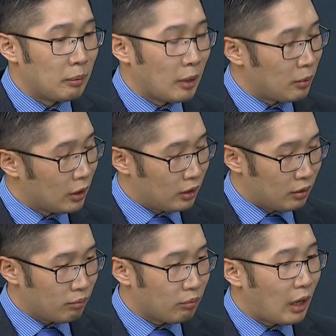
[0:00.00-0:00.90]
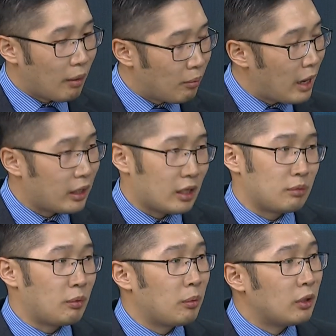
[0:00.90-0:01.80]
Maybe my guess,
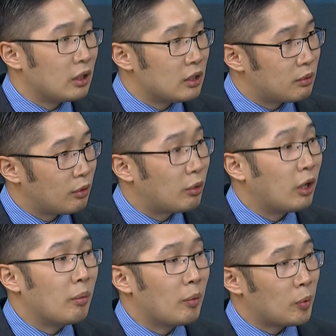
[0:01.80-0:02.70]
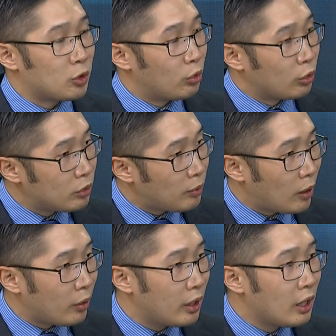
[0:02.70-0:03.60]
maybe these parliament members will lose
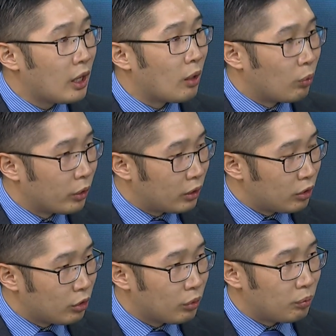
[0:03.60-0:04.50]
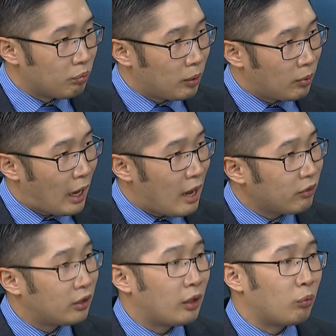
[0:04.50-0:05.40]
power, and maybe after
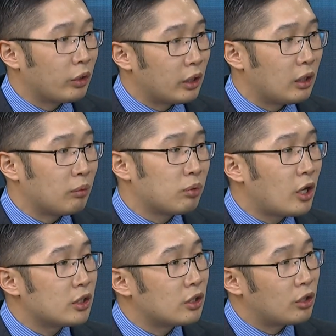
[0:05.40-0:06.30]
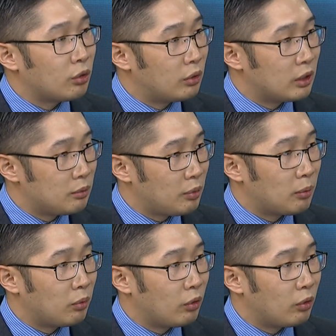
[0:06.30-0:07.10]
that will he prosecute these people?